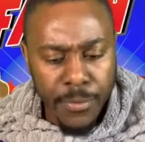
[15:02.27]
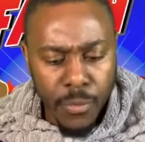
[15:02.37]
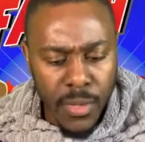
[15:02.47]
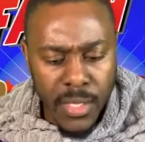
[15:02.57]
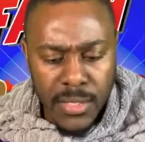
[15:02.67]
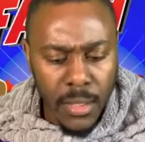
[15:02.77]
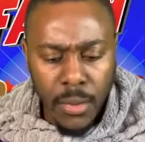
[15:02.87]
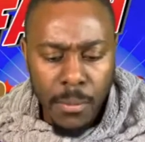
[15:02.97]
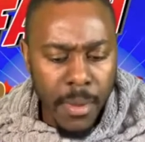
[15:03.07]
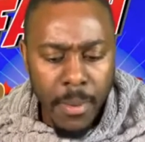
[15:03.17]
through this a
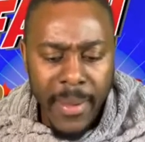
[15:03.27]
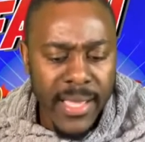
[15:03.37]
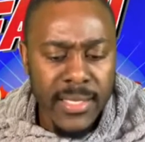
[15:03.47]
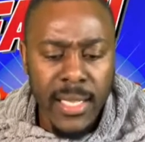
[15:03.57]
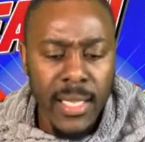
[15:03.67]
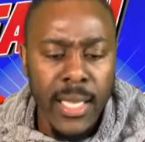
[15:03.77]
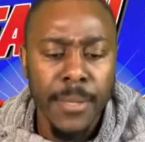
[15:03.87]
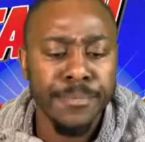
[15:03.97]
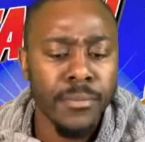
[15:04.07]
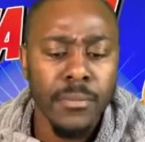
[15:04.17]
little bit, but basically